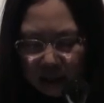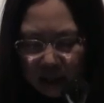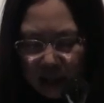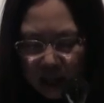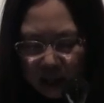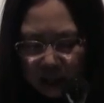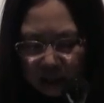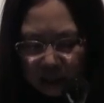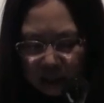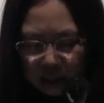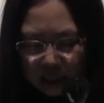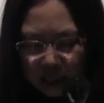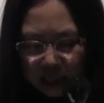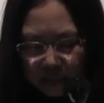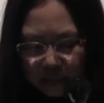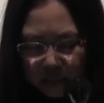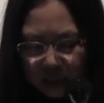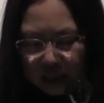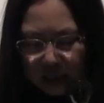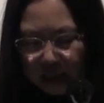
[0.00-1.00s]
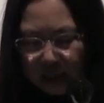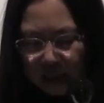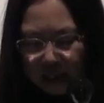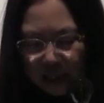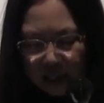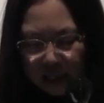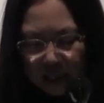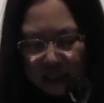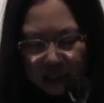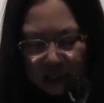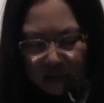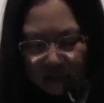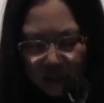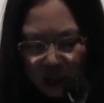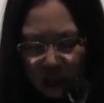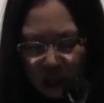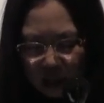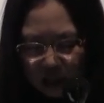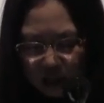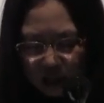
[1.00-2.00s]
that keeps the
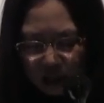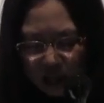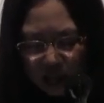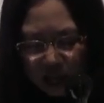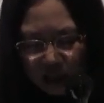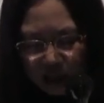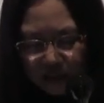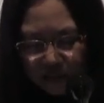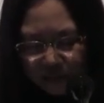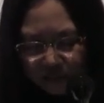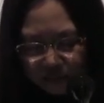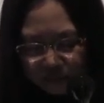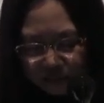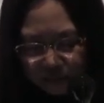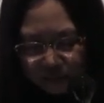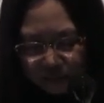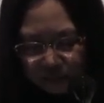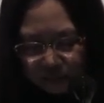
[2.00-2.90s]
interval alive